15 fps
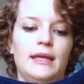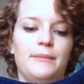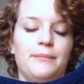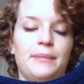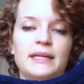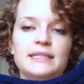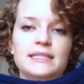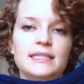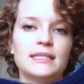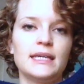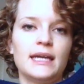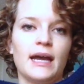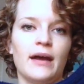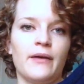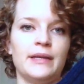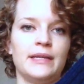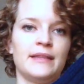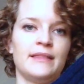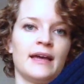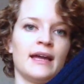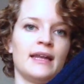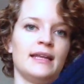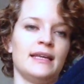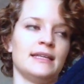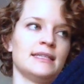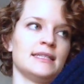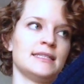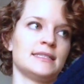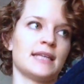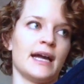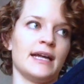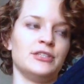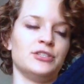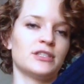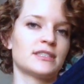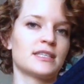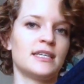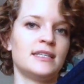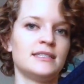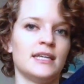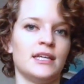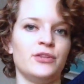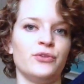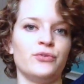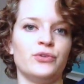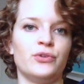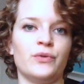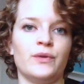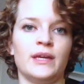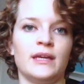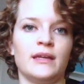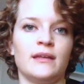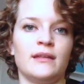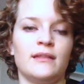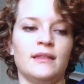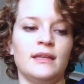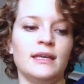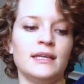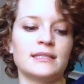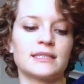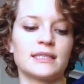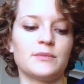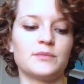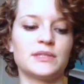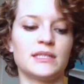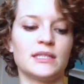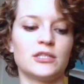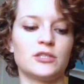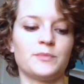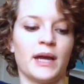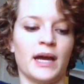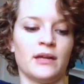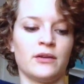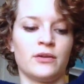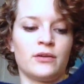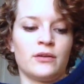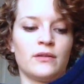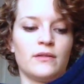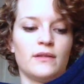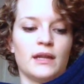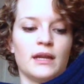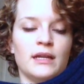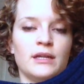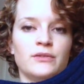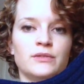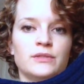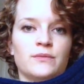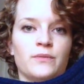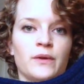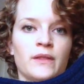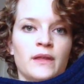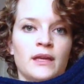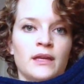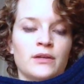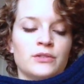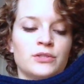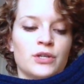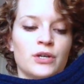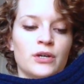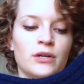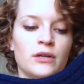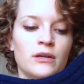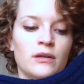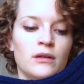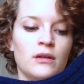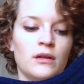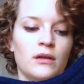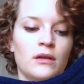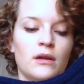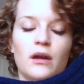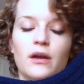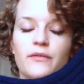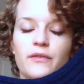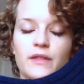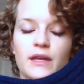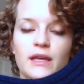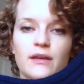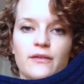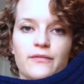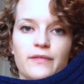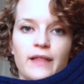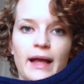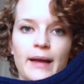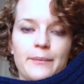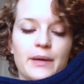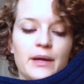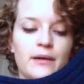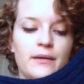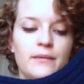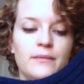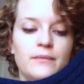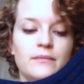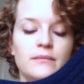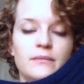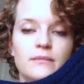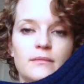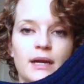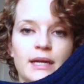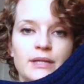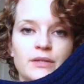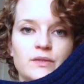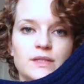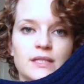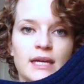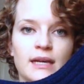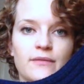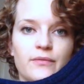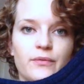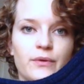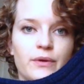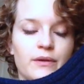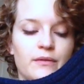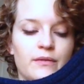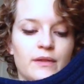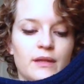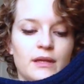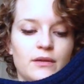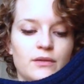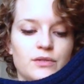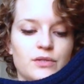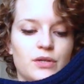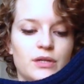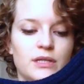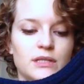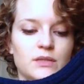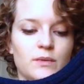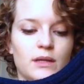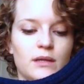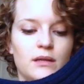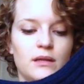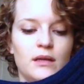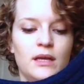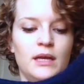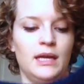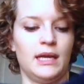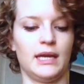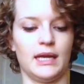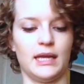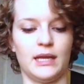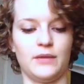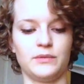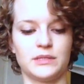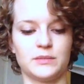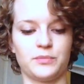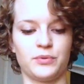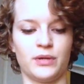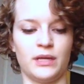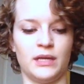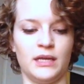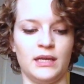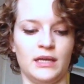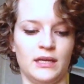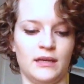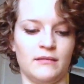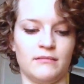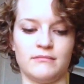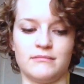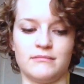Basically how I did that is I just continued doing the slip stitch pattern that I used for the heel turn, or for the heel flap. I used that for the heel turn as well. And it was pretty